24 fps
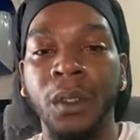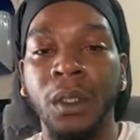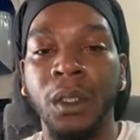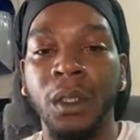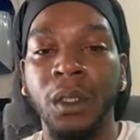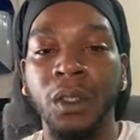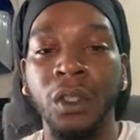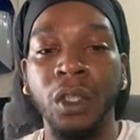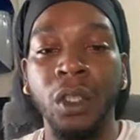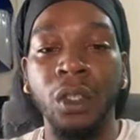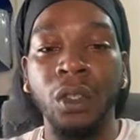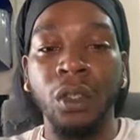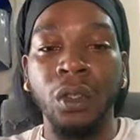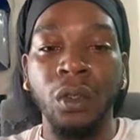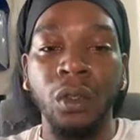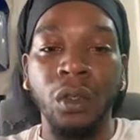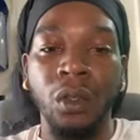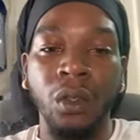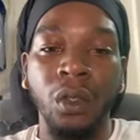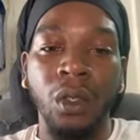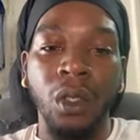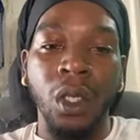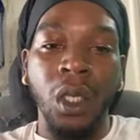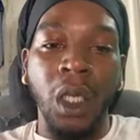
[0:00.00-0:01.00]
So
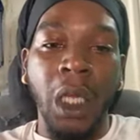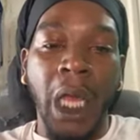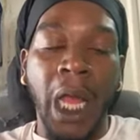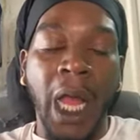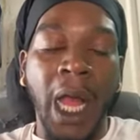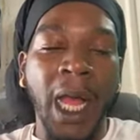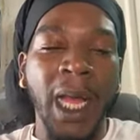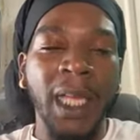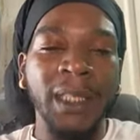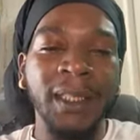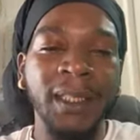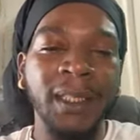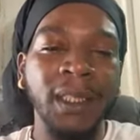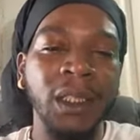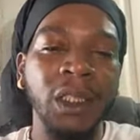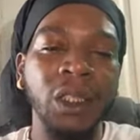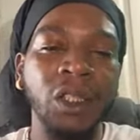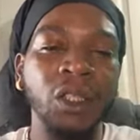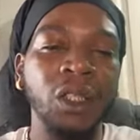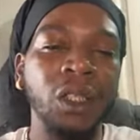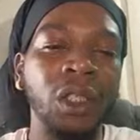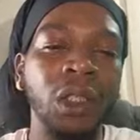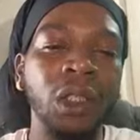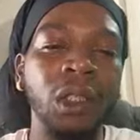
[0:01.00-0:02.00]
I see
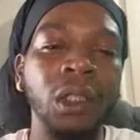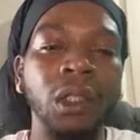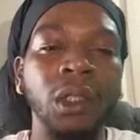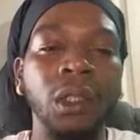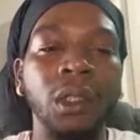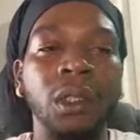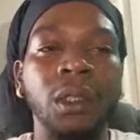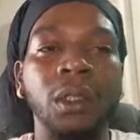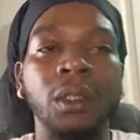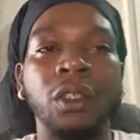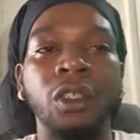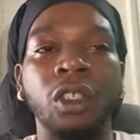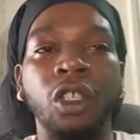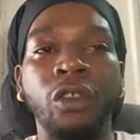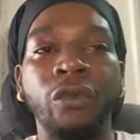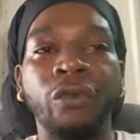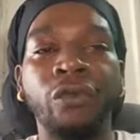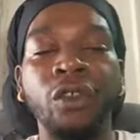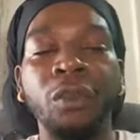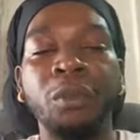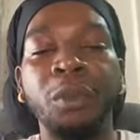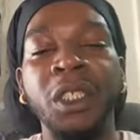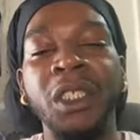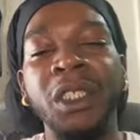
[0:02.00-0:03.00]
yours
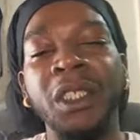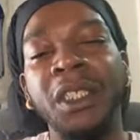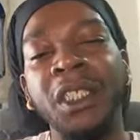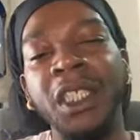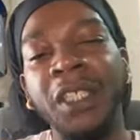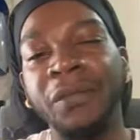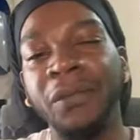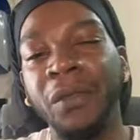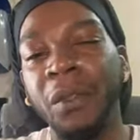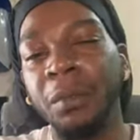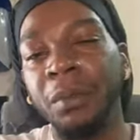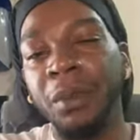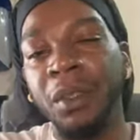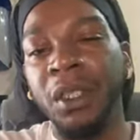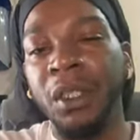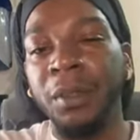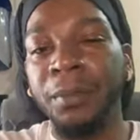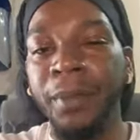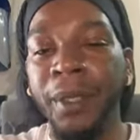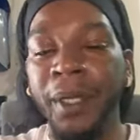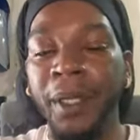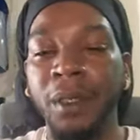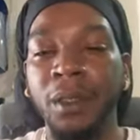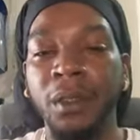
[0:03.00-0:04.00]
from a different
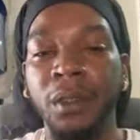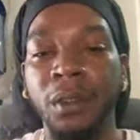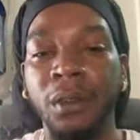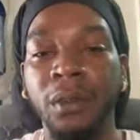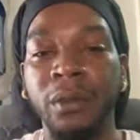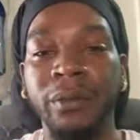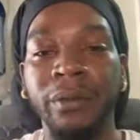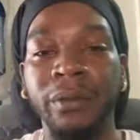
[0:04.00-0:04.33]
perspective